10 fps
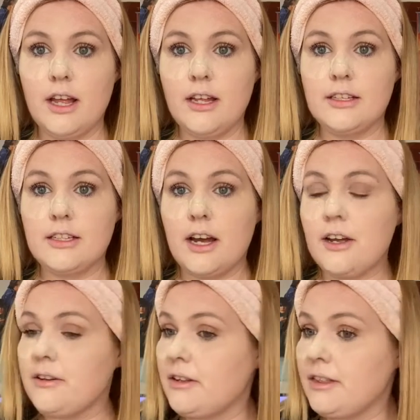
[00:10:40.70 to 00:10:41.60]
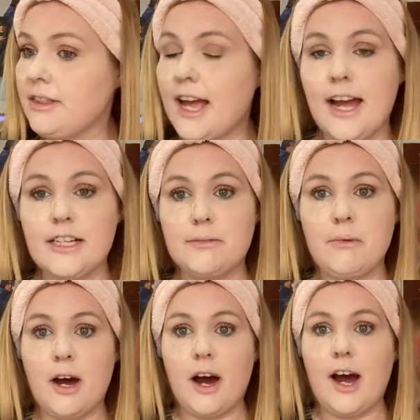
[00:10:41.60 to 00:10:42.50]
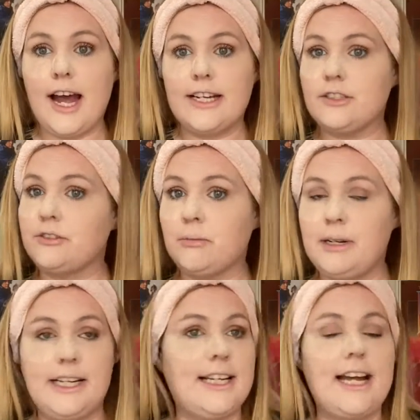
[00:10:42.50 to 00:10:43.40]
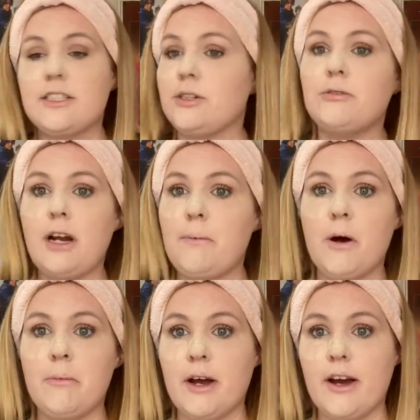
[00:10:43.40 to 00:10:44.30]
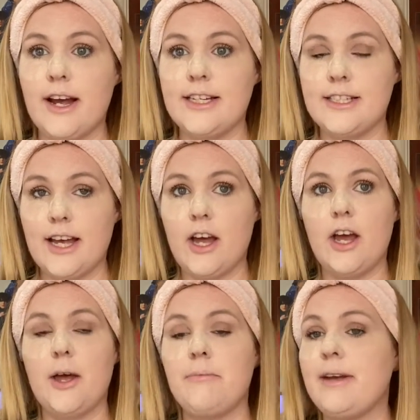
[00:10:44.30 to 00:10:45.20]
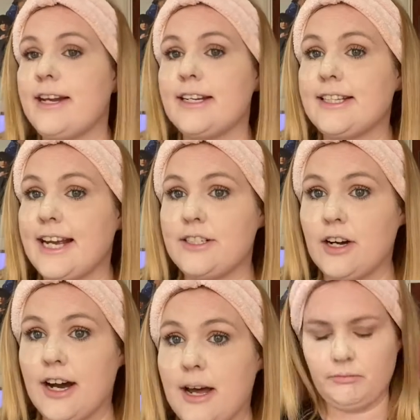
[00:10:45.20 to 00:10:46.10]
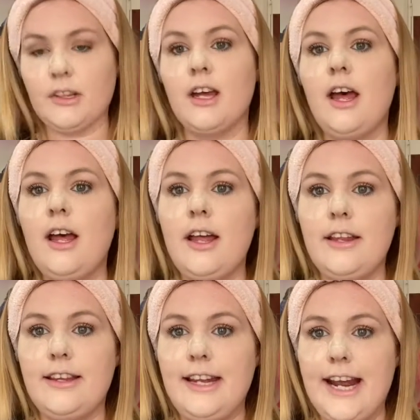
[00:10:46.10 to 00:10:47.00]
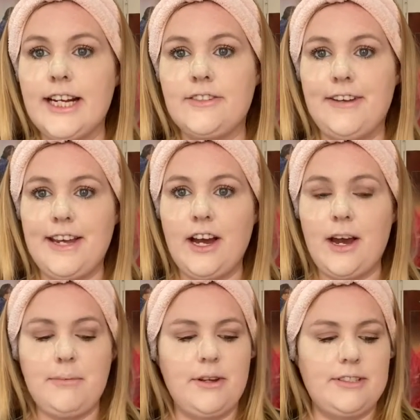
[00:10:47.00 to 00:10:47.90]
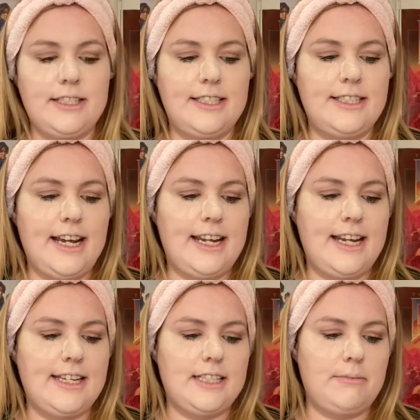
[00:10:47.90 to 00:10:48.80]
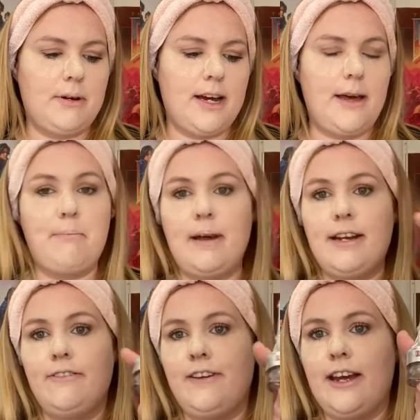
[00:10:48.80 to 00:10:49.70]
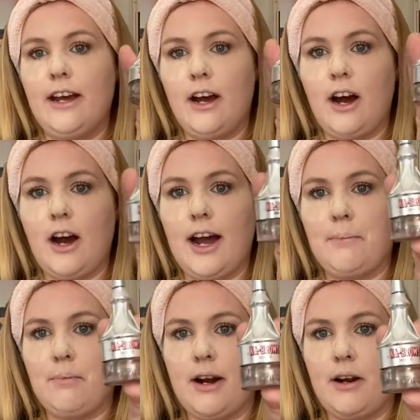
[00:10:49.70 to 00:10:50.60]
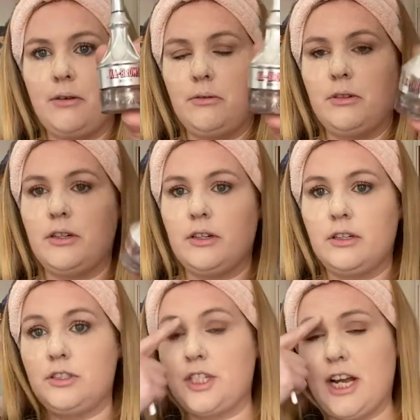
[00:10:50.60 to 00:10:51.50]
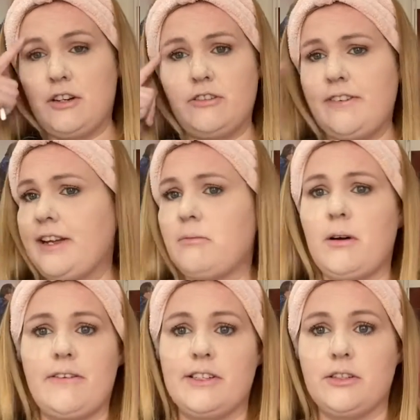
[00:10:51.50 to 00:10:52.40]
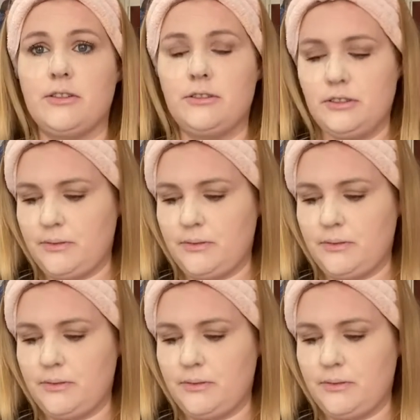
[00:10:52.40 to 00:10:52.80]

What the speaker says: So that's my eyes all complete. That's all I put on my eyes in the daytime. The next thing I'm using today is my Benefit eyebrow gel thing, whatever it's called.